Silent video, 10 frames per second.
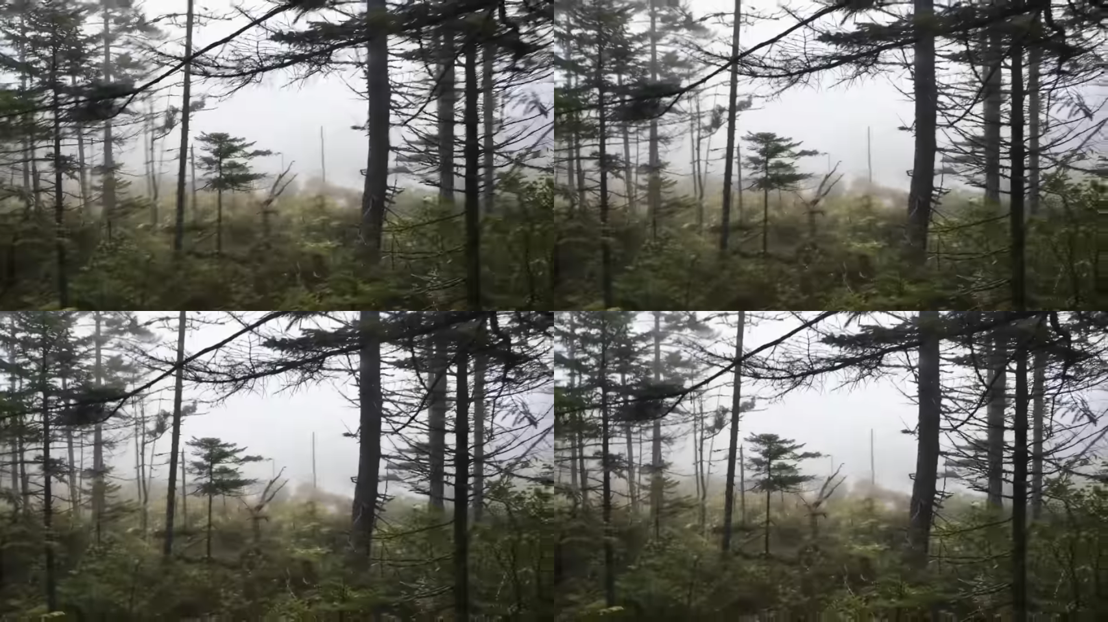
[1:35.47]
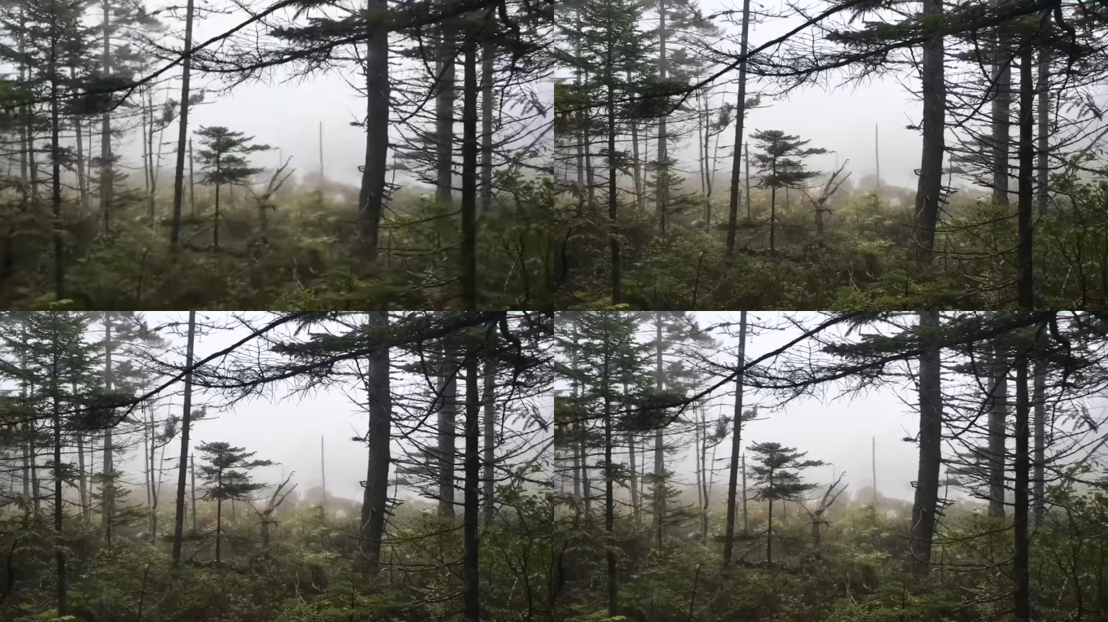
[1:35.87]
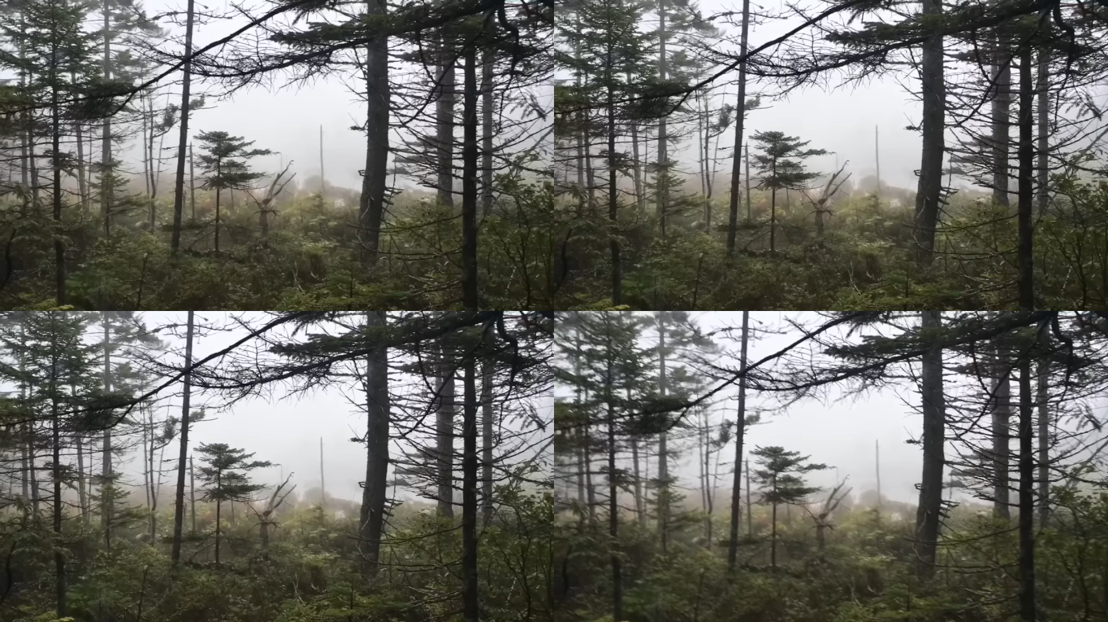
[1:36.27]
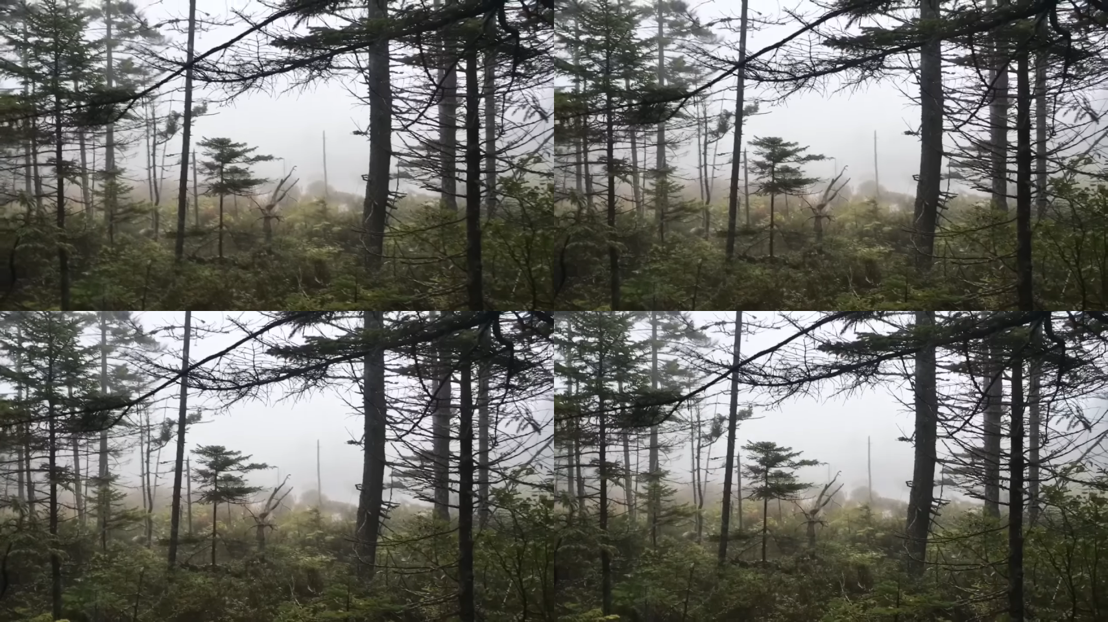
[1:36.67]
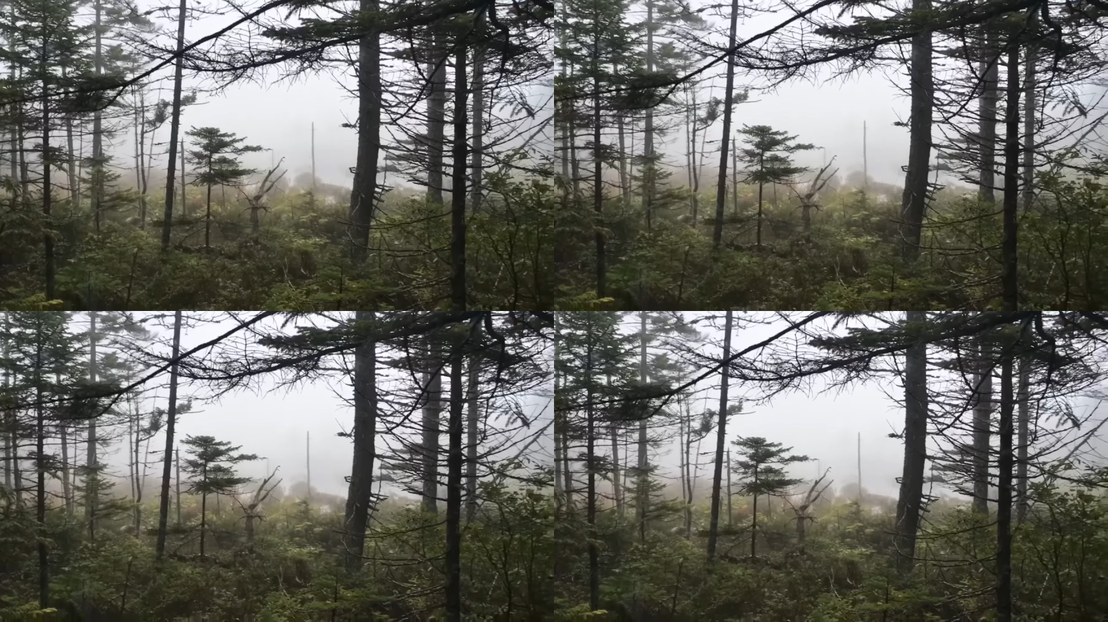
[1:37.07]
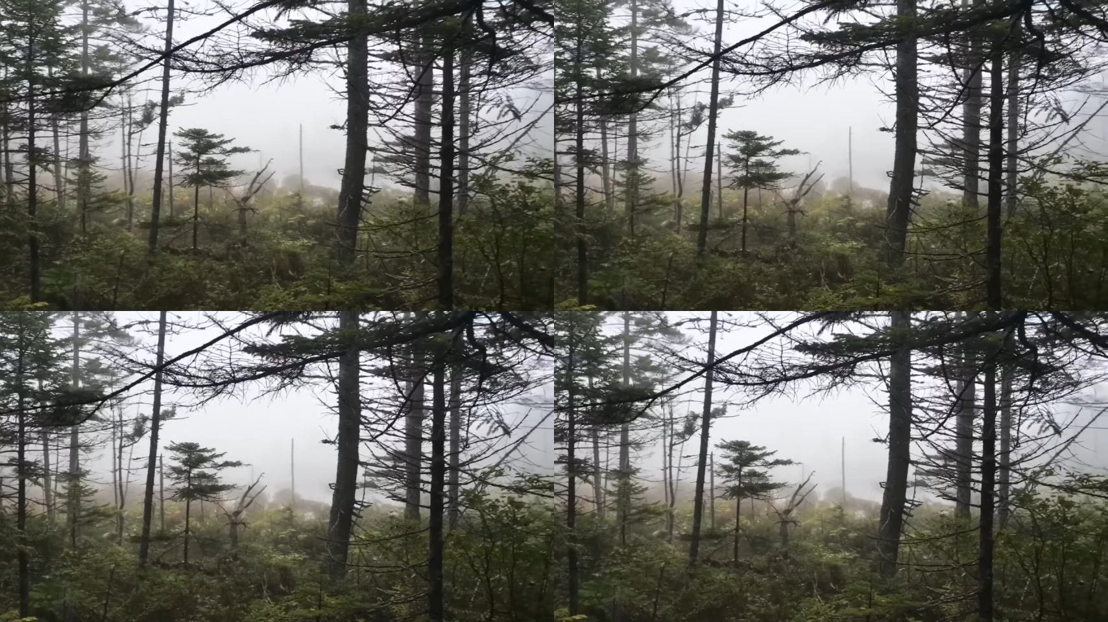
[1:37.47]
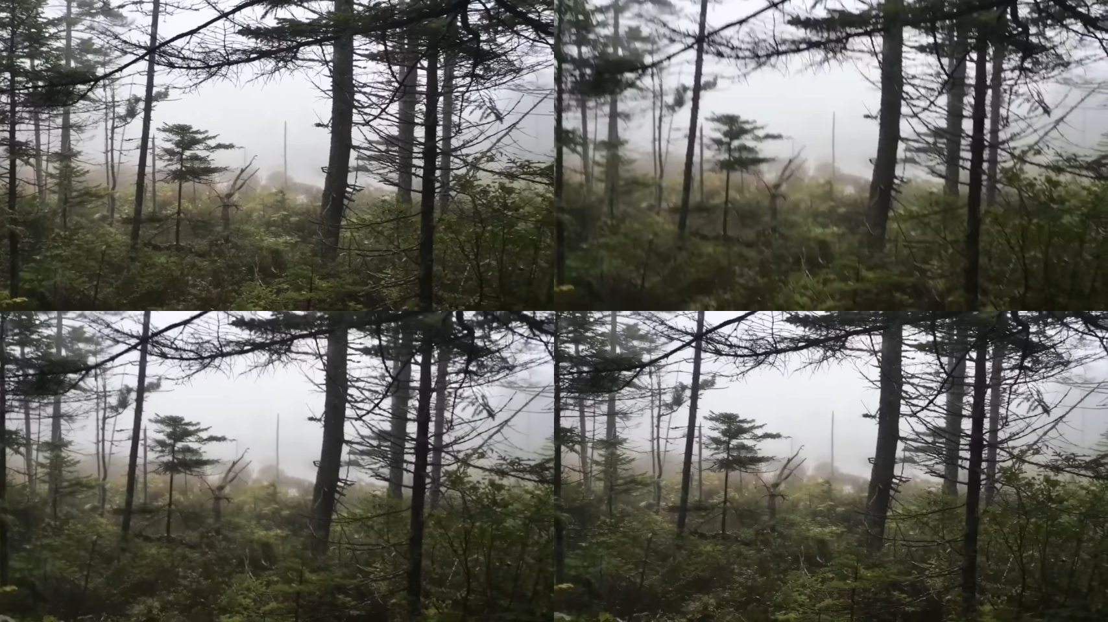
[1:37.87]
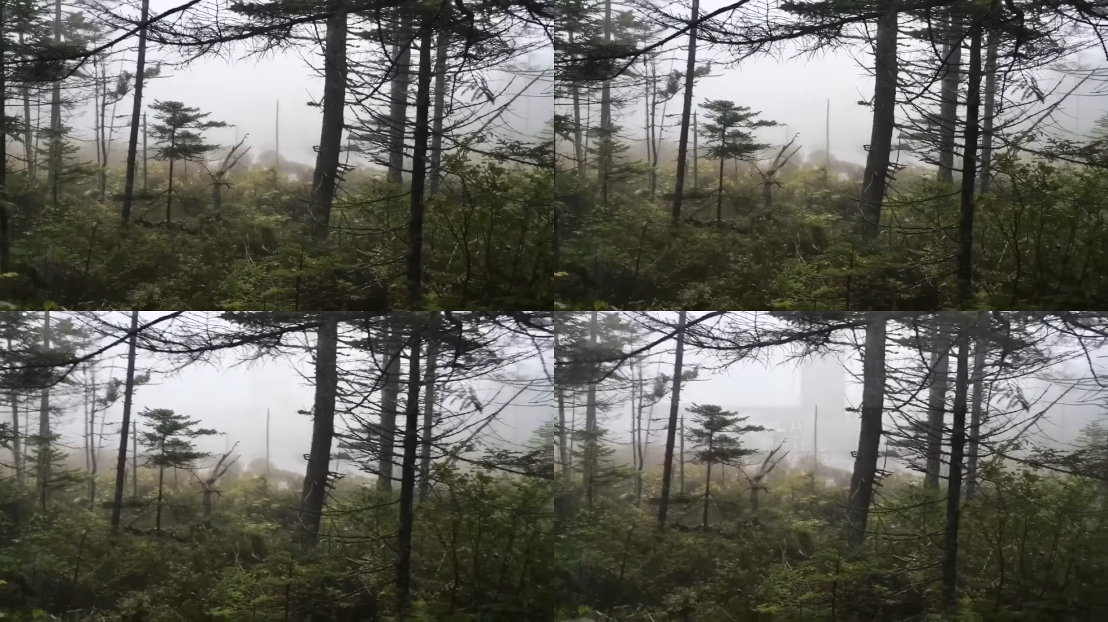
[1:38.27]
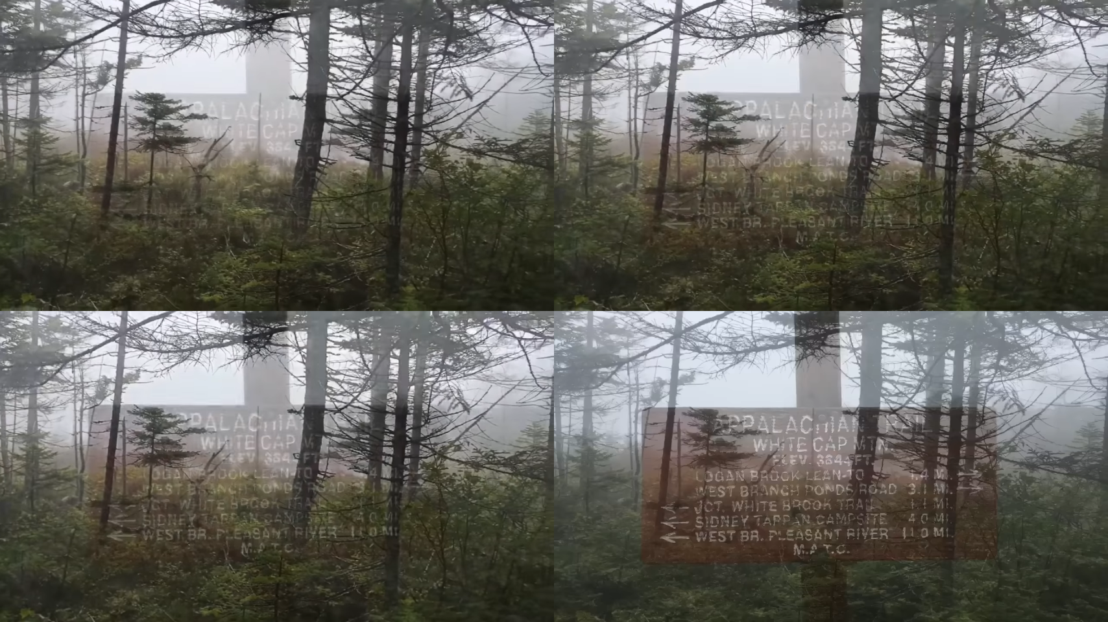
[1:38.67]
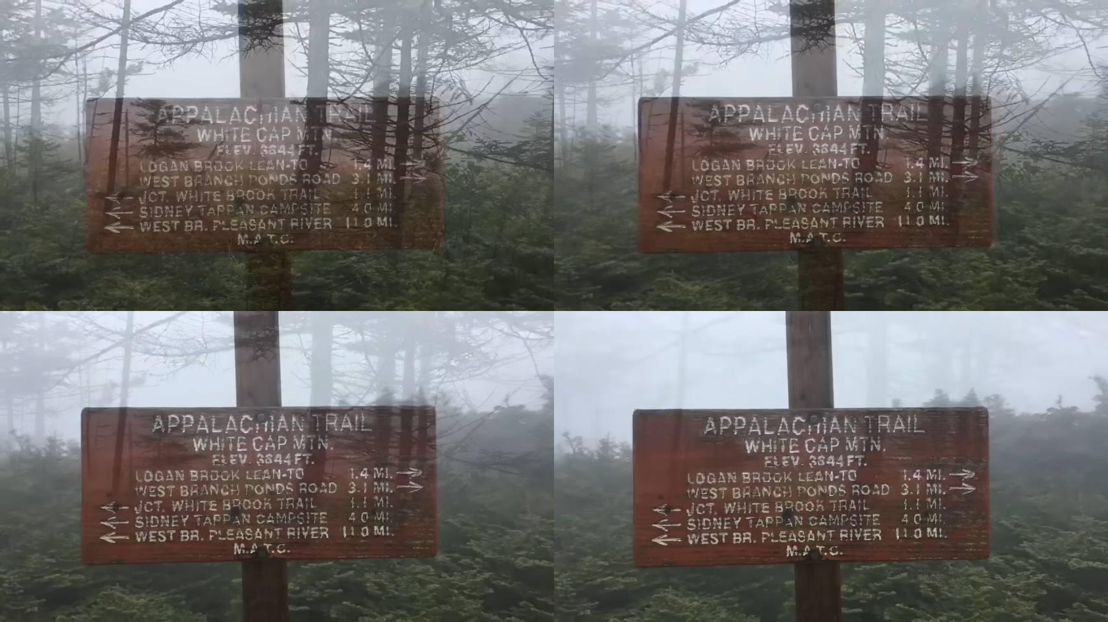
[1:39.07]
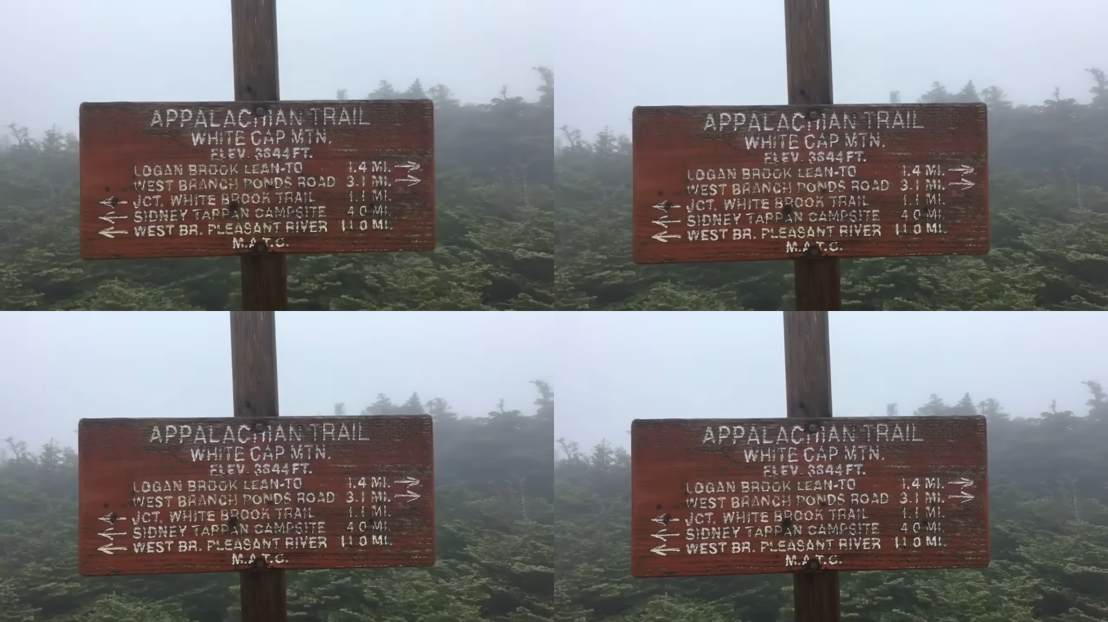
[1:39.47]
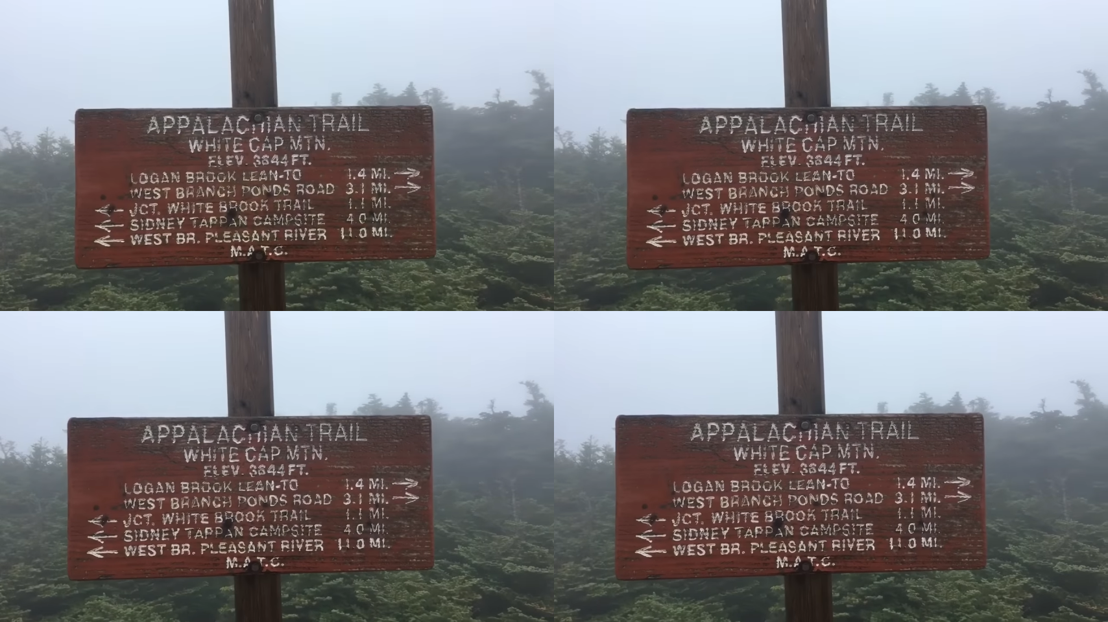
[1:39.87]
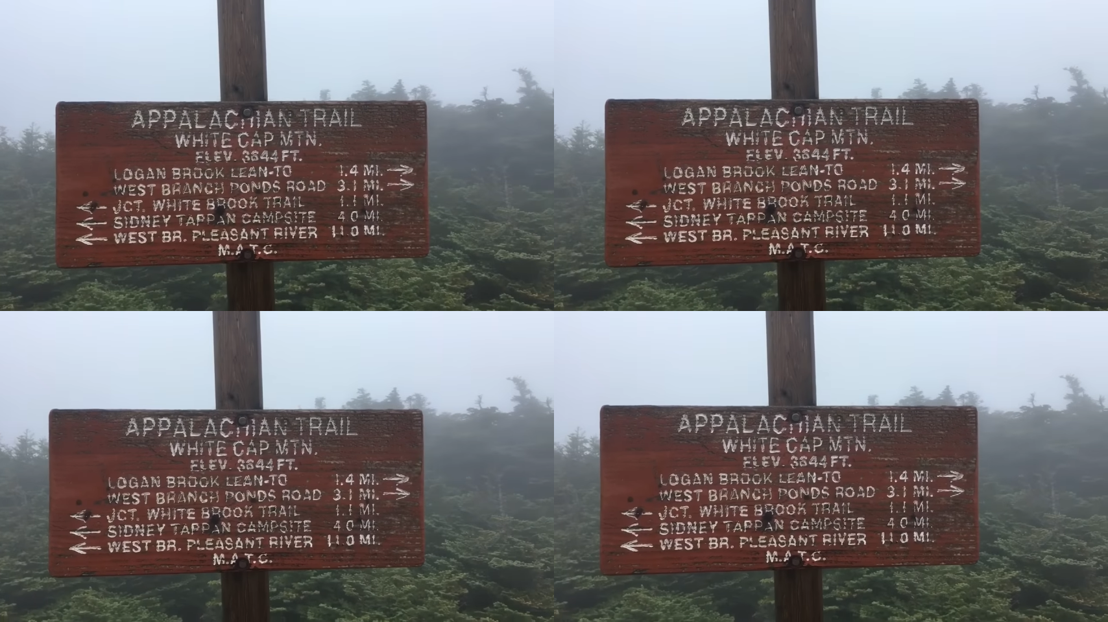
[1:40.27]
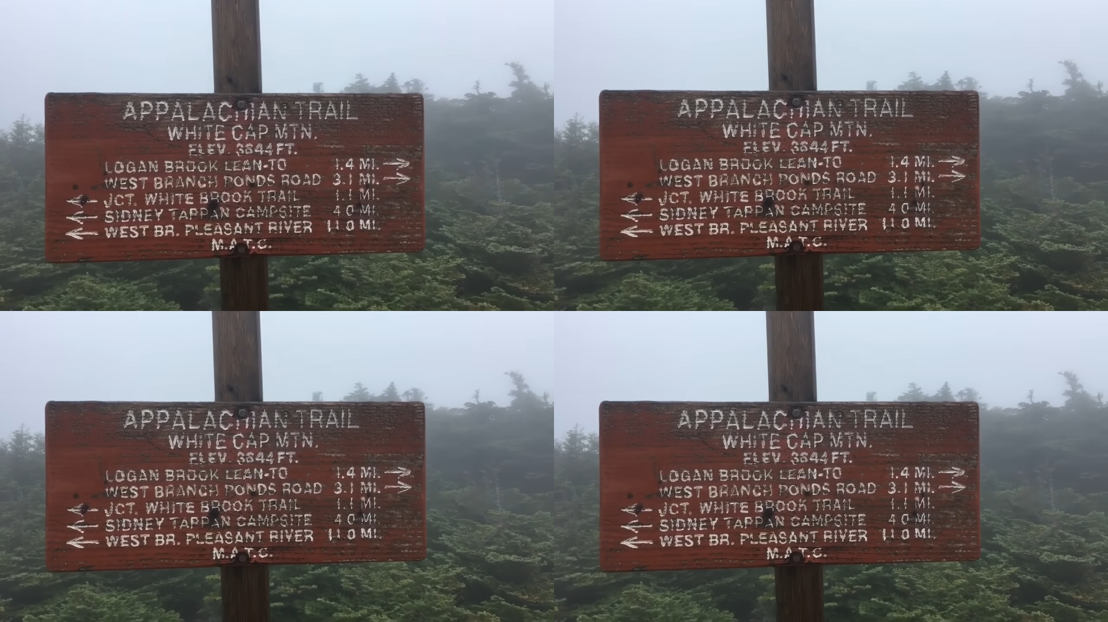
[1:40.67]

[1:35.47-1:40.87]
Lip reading: [unreadable: no face in view]